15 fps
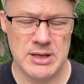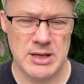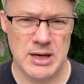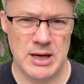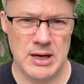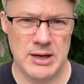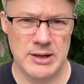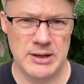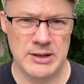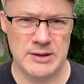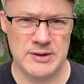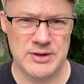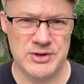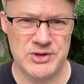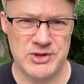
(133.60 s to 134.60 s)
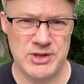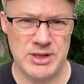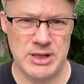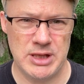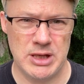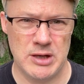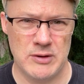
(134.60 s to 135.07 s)
uh, in the
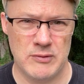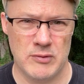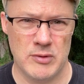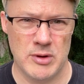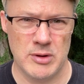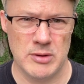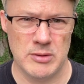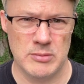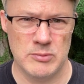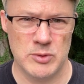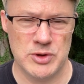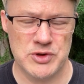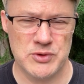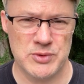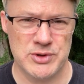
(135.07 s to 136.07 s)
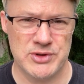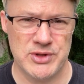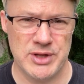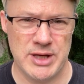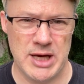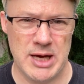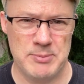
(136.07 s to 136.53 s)
city of Rome, which was
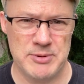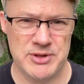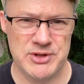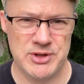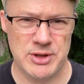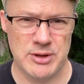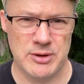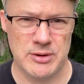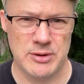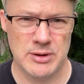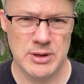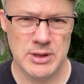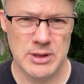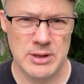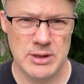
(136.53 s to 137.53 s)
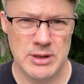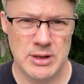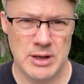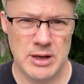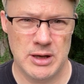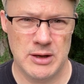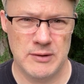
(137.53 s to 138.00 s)
the epicenter
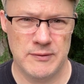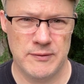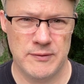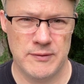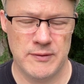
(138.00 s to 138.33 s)
of